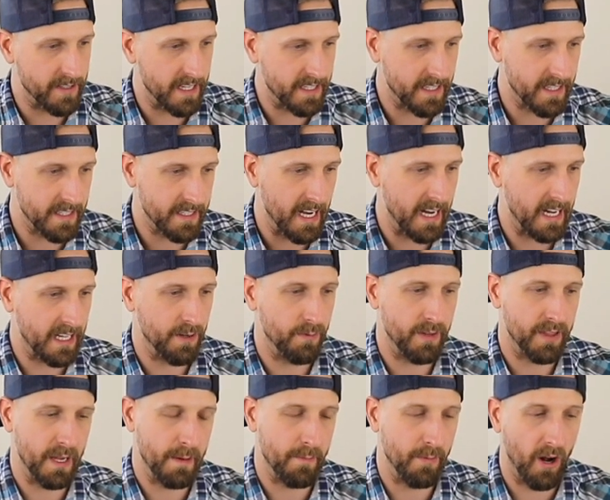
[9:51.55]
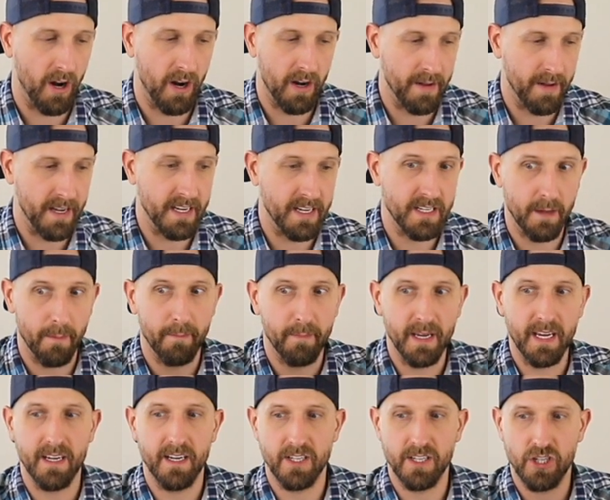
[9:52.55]
That's exactly what they brought him in to
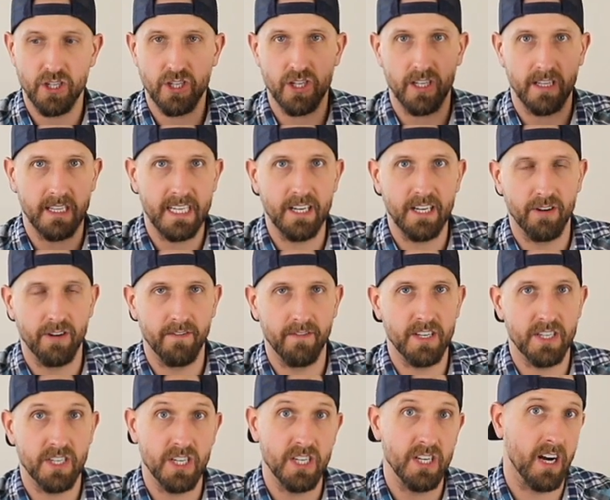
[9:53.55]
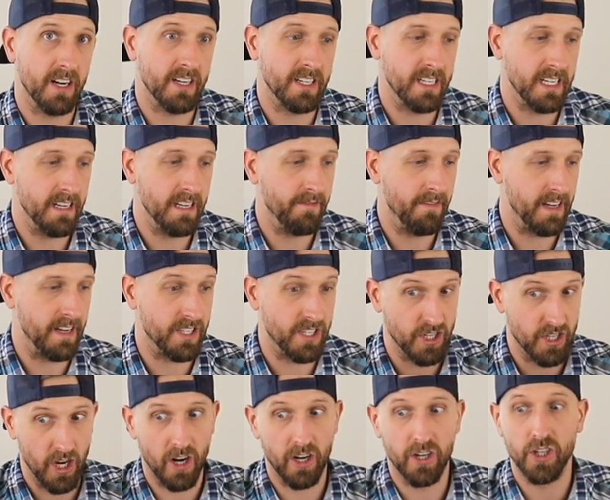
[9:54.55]
be, is just a leader of this young defense,
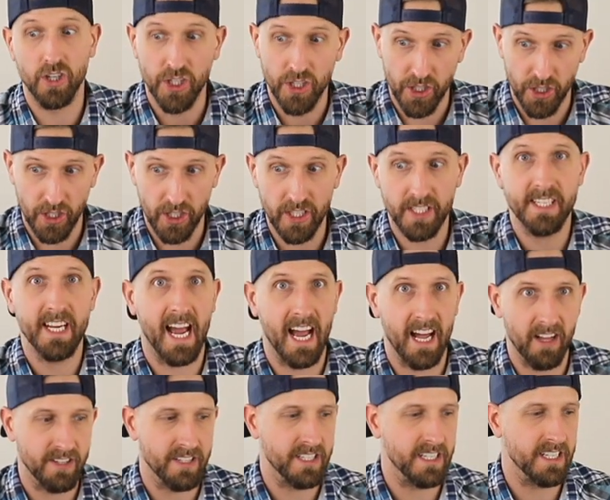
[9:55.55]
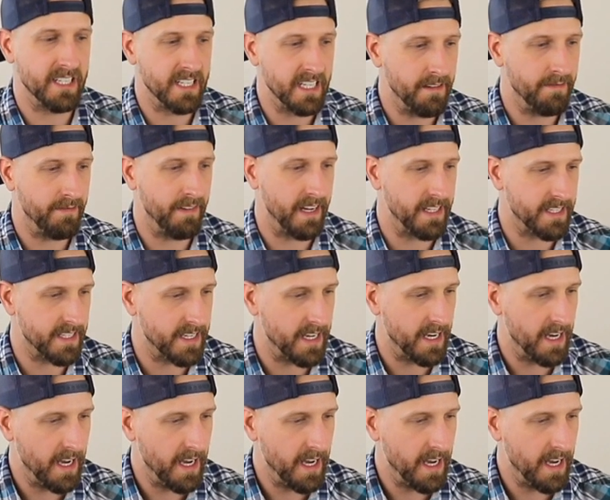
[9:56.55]
young, good, talented defense.